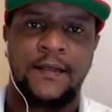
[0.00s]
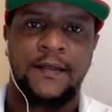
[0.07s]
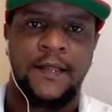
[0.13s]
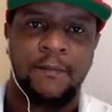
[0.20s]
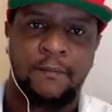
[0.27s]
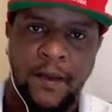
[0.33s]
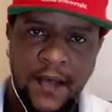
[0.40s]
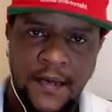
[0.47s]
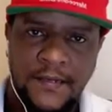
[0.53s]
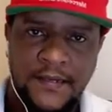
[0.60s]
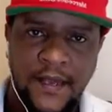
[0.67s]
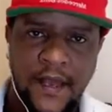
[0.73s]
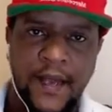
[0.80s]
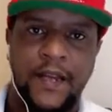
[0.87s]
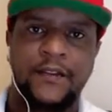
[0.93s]
The plans
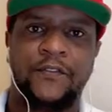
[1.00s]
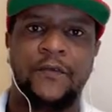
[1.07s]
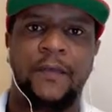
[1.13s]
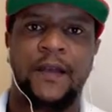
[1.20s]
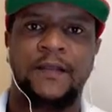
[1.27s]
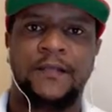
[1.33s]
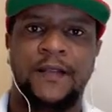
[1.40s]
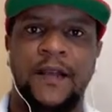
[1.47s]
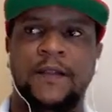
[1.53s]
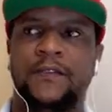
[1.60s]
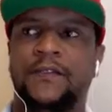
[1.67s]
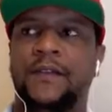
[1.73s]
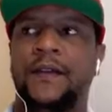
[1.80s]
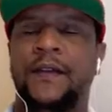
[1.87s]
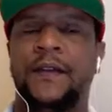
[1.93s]
I had for myself,